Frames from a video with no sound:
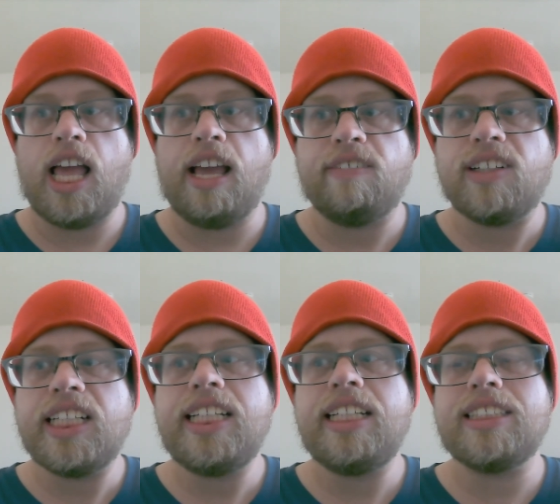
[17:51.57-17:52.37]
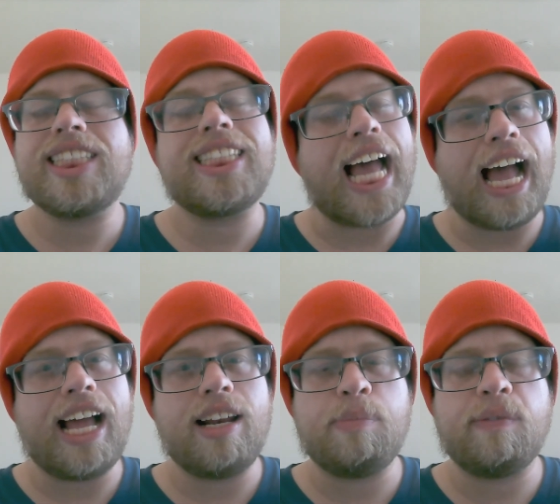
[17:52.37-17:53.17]
A really
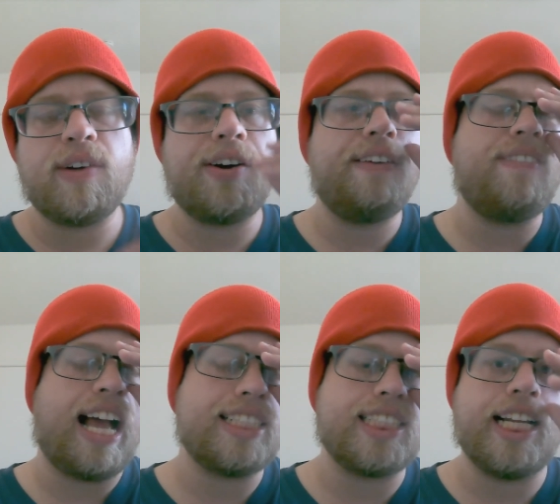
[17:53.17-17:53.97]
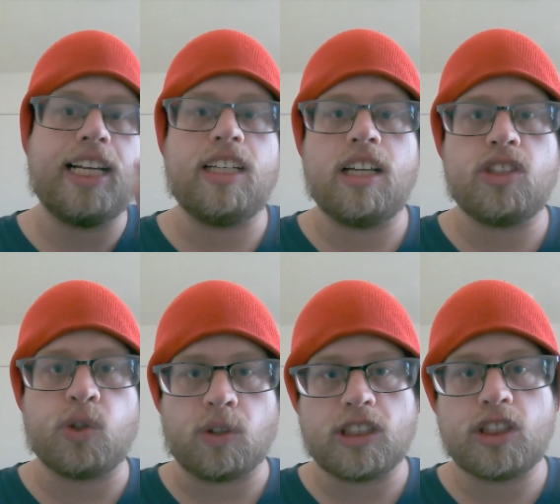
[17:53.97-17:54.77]
sad but very fascinating
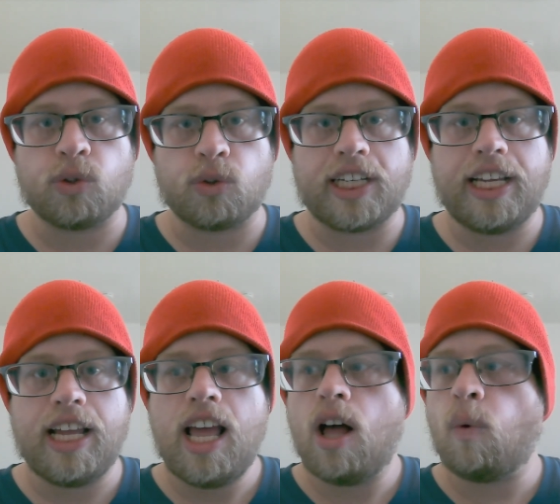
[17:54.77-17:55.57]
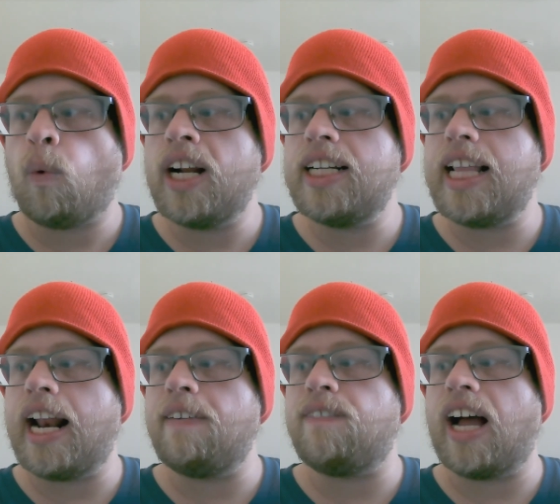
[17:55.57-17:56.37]
short story. One
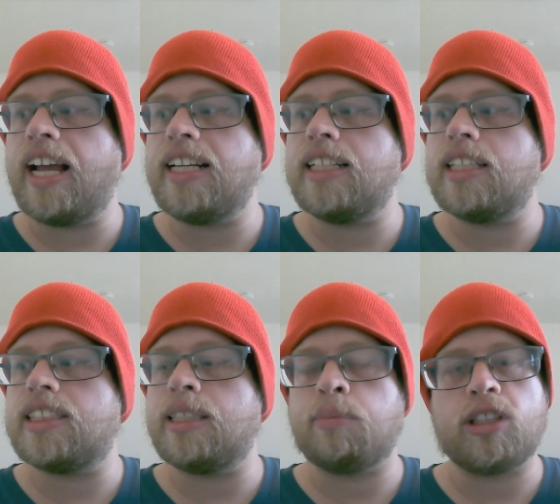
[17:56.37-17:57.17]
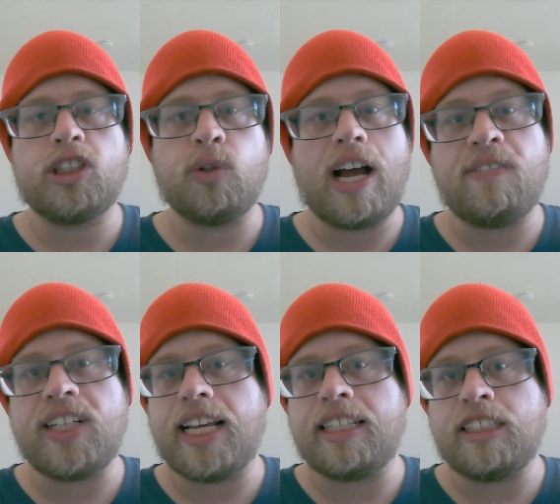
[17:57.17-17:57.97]
that I find similar to
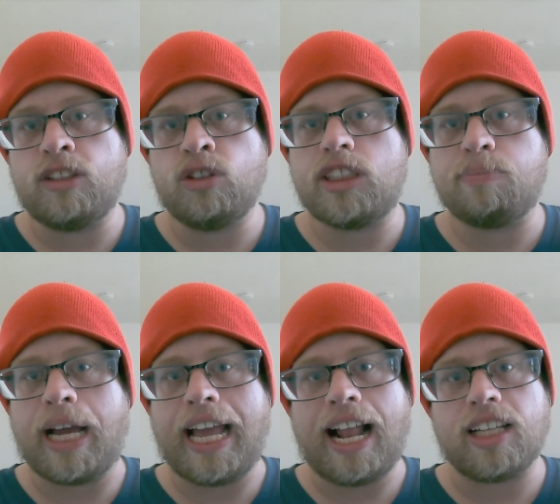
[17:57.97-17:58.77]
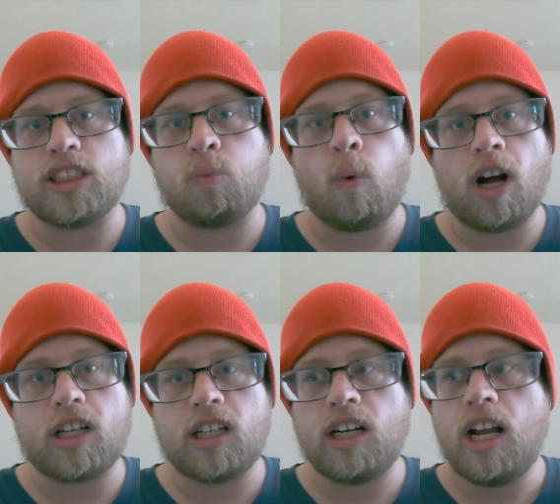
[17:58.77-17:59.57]
Everyday Use by Alice
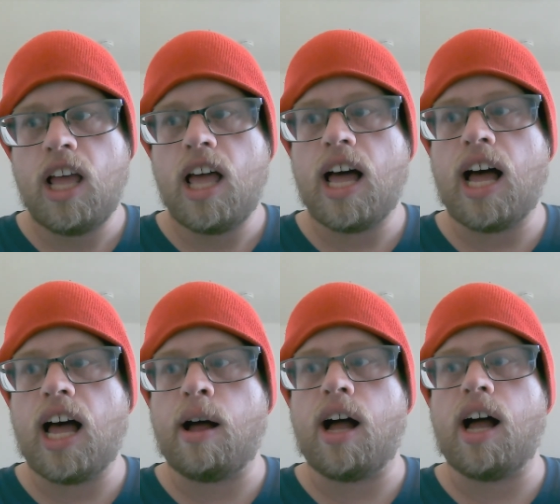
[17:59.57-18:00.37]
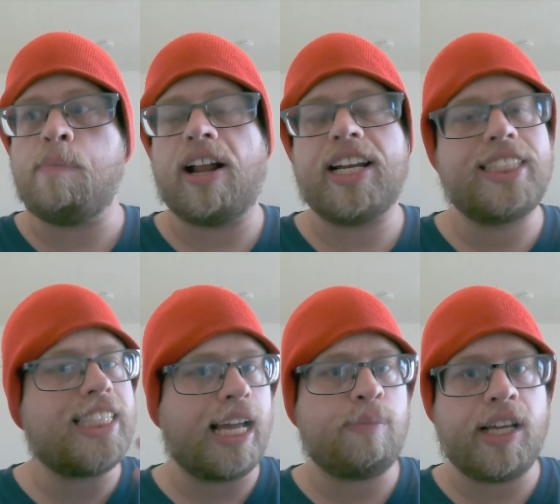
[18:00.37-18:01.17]
Walker uh, about
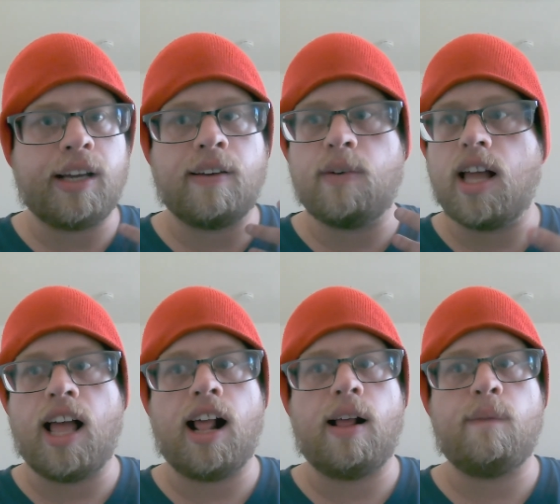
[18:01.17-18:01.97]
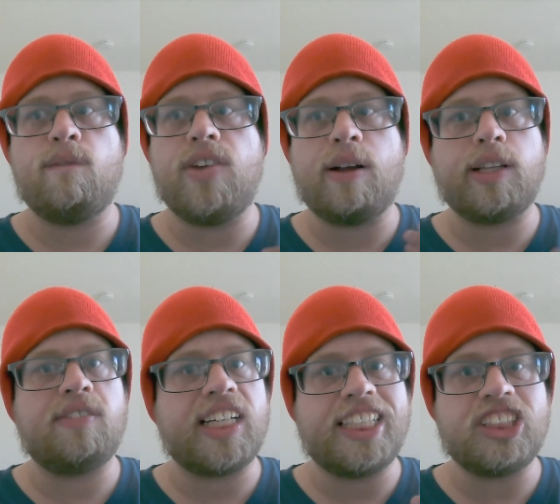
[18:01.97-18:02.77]
examining uh, family
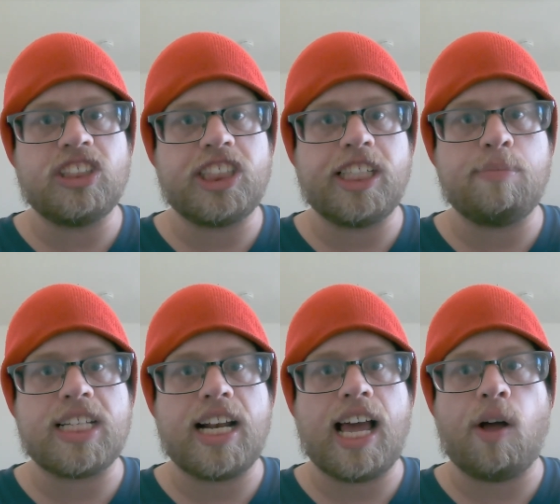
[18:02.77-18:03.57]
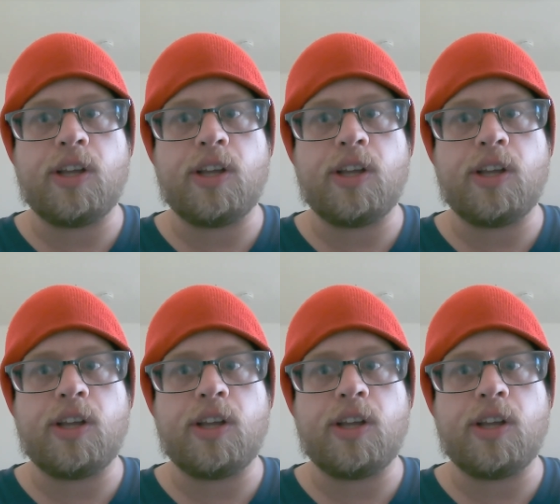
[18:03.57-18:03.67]
relationships and how